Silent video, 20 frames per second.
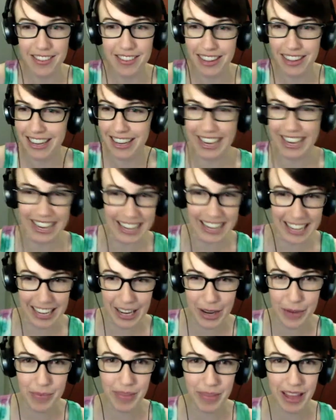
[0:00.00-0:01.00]
an idiom.
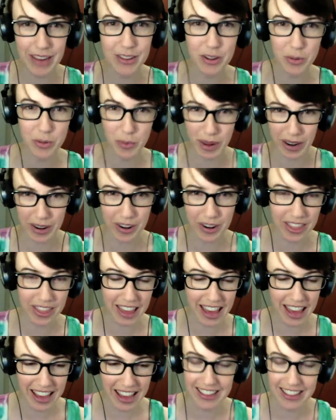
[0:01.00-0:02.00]
That's a weird
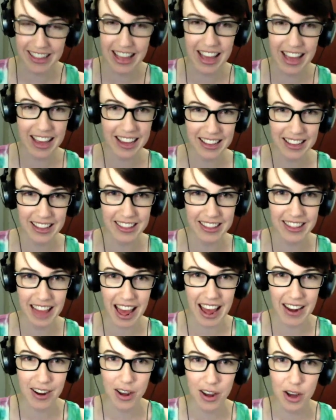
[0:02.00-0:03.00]
thing. Like that,
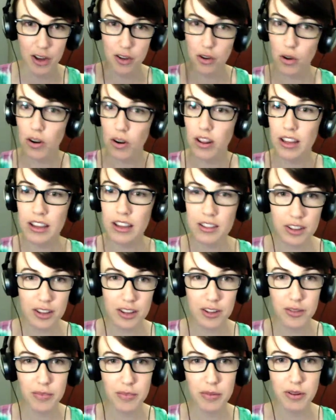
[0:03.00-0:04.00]
totally
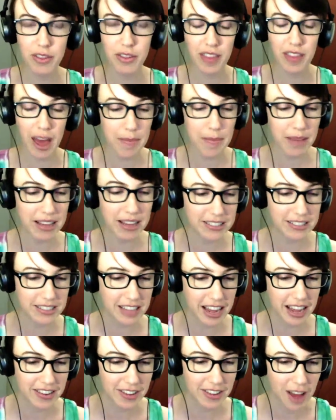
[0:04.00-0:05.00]
excusable. That makes
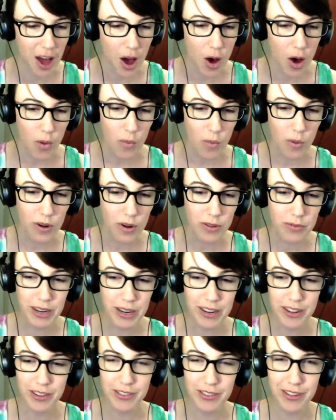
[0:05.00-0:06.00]
sense. What's weird though
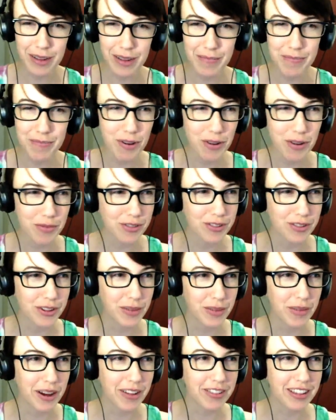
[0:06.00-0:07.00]
is like Probst is
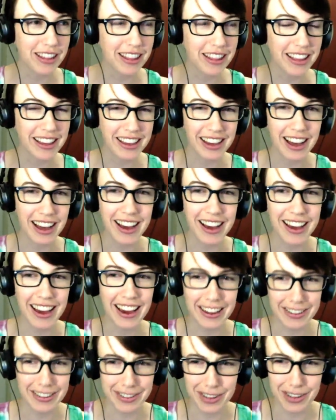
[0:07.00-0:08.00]
somehow saying like, oh
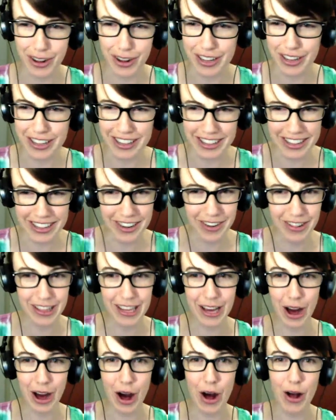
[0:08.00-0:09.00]
yes, clearly
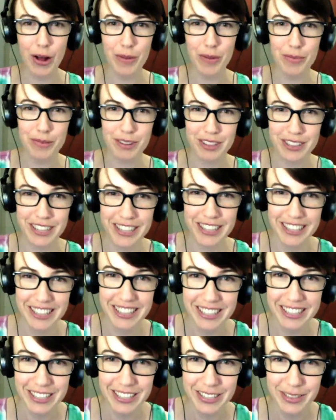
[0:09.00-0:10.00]
all
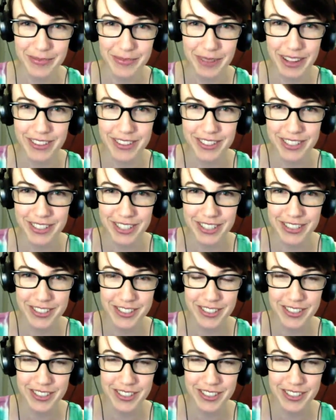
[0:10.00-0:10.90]
Brazilians must just